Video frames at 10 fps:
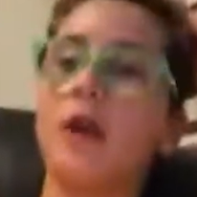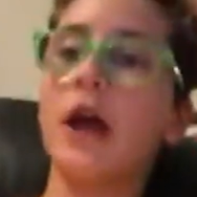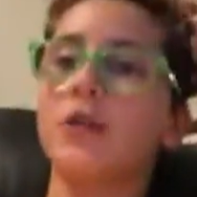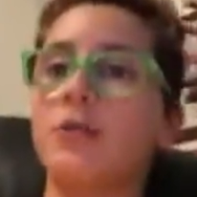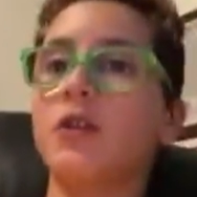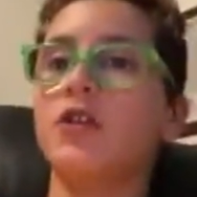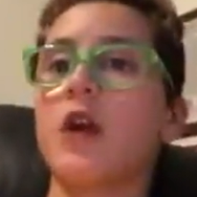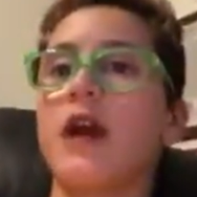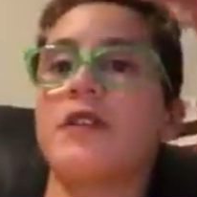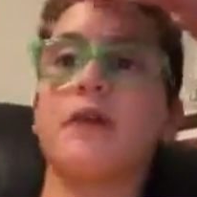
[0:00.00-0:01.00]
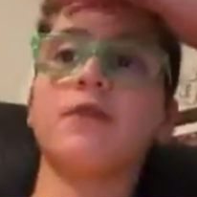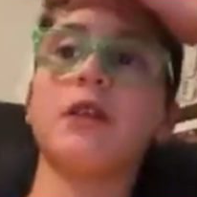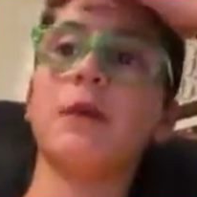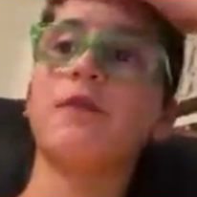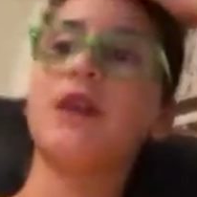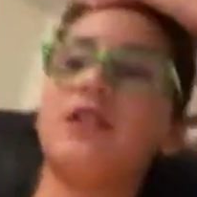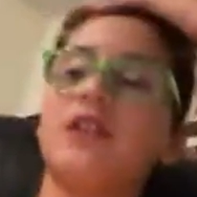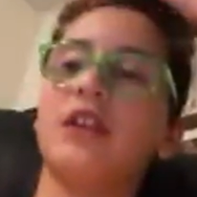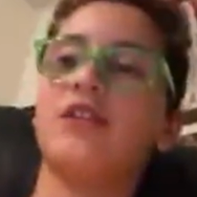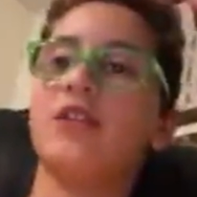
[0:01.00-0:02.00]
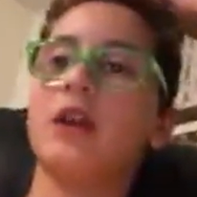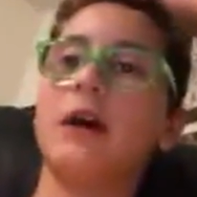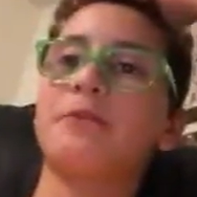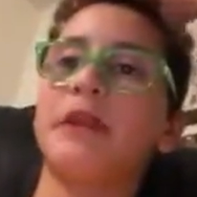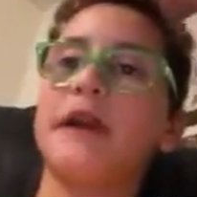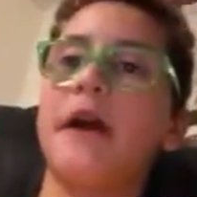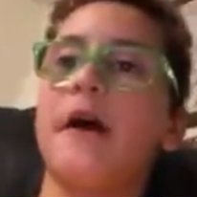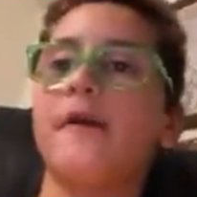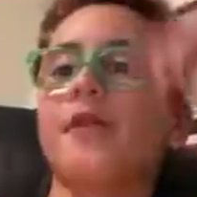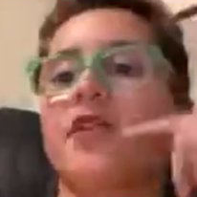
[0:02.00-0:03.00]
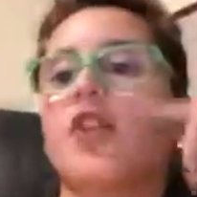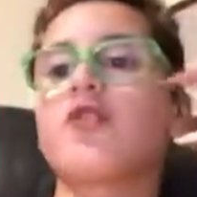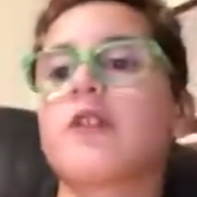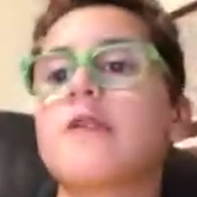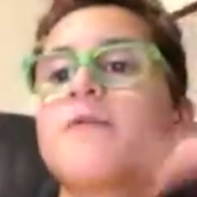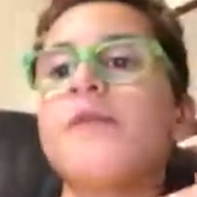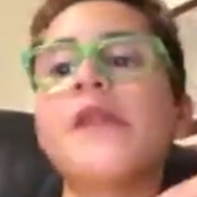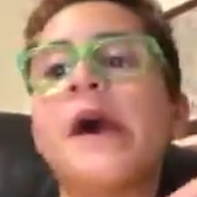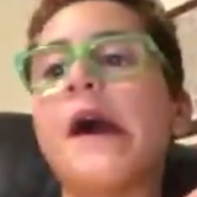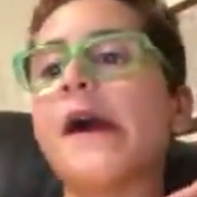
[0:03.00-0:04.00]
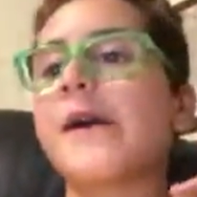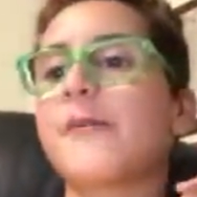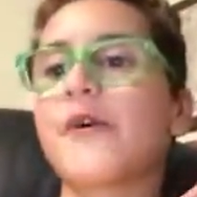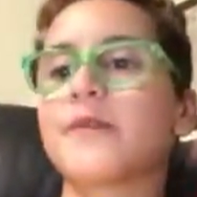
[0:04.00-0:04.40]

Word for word: you guys because you guys haven't seen my face since the update of the surgery. I am